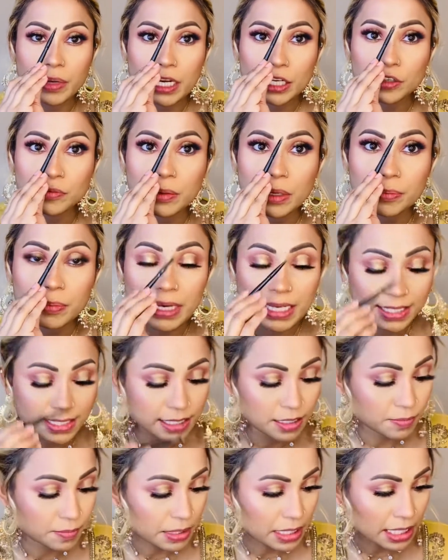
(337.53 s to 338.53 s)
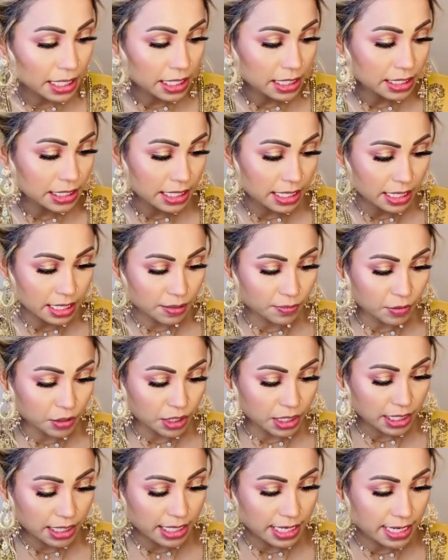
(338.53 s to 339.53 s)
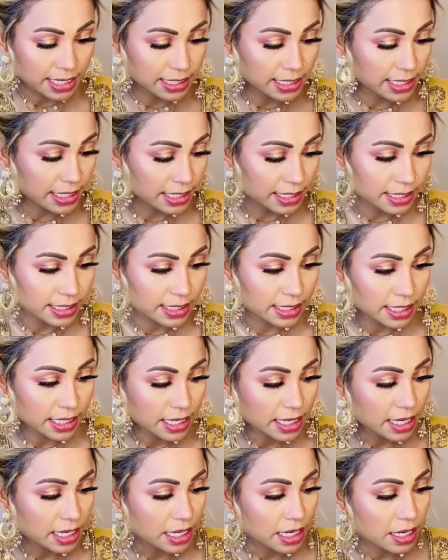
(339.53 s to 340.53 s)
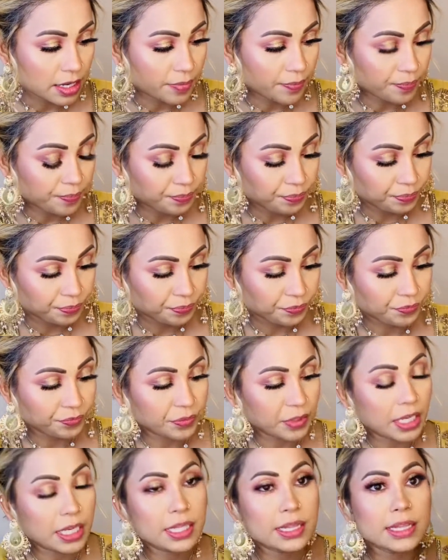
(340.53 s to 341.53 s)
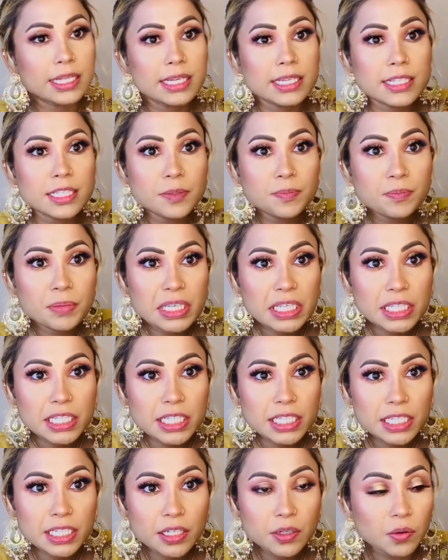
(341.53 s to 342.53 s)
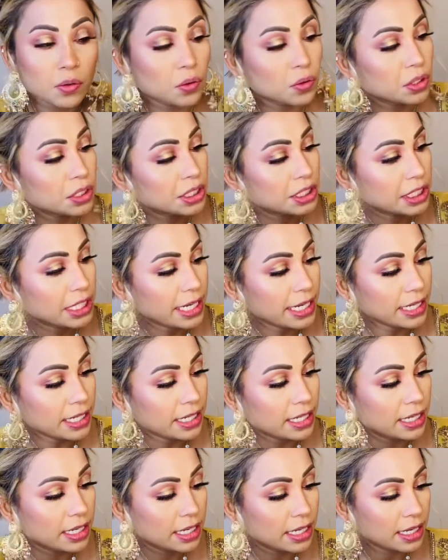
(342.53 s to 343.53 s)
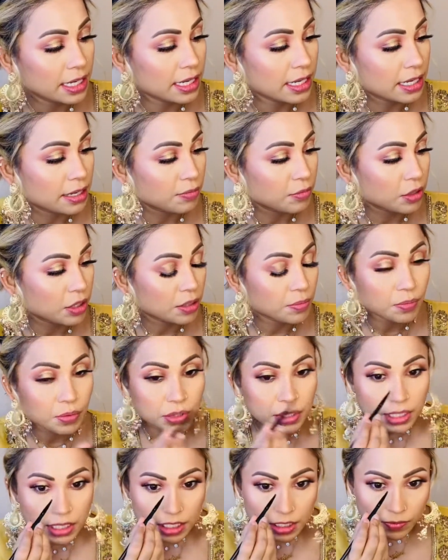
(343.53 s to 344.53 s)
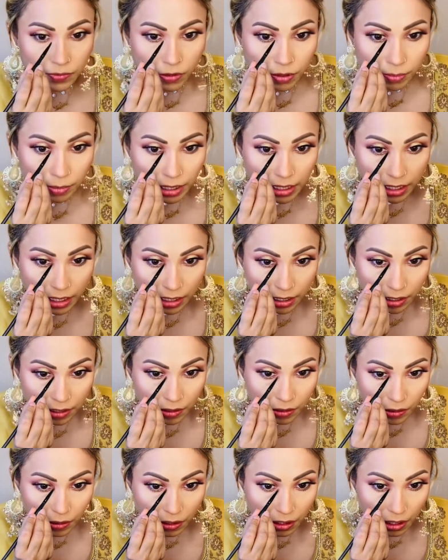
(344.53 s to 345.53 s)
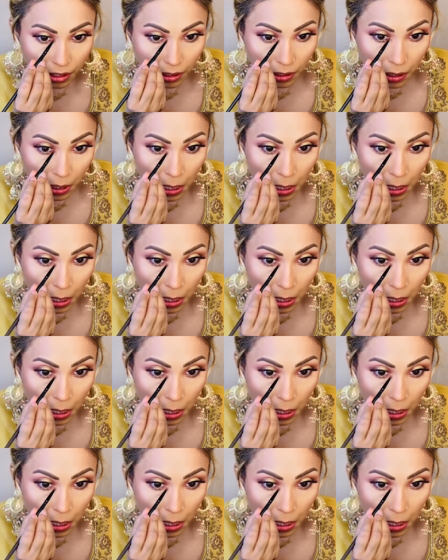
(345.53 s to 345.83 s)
to my pencil brush, and I'm gonna get this this peachy gold shade, and I'm gonna put this for my inner corner.